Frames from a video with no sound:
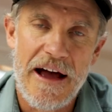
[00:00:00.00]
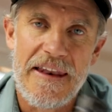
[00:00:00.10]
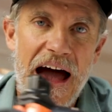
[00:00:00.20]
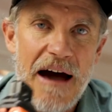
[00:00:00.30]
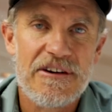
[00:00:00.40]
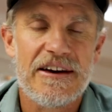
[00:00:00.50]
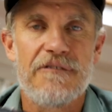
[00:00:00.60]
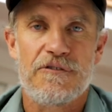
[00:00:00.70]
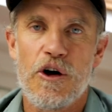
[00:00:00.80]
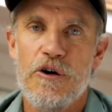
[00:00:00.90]
And having
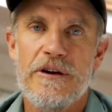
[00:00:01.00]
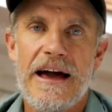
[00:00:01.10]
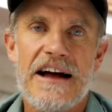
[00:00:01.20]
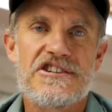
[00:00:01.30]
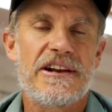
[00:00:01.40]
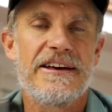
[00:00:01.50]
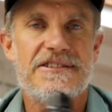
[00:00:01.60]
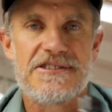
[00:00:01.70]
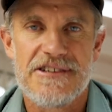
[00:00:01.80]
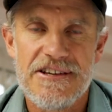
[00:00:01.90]
it float actually
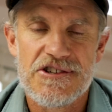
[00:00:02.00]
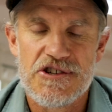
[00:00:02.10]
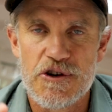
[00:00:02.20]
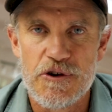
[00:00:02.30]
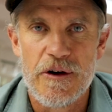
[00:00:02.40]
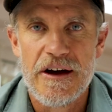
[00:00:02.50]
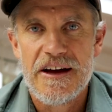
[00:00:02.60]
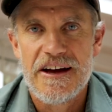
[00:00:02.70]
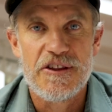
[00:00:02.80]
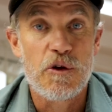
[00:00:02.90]
assists you
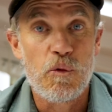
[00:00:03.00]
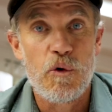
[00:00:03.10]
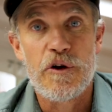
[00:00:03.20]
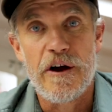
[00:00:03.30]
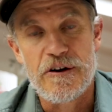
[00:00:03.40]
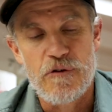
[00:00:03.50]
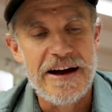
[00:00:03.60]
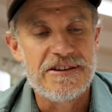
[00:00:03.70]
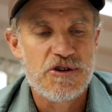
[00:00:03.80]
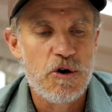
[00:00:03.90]
in the water a
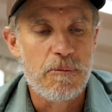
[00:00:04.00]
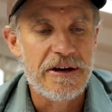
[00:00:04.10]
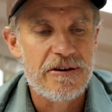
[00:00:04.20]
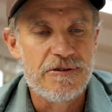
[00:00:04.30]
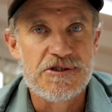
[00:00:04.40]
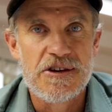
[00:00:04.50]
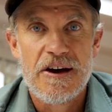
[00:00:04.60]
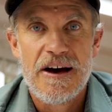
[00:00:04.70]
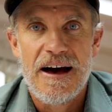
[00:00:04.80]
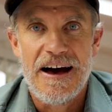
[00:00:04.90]
great deal because
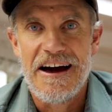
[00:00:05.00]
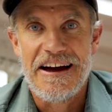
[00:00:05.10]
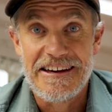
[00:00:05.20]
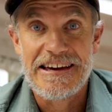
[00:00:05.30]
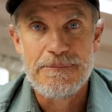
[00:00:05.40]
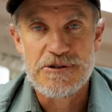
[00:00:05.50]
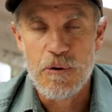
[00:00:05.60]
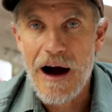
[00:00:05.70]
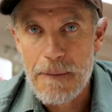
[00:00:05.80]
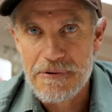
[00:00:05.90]
it keeps
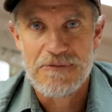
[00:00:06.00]
you up.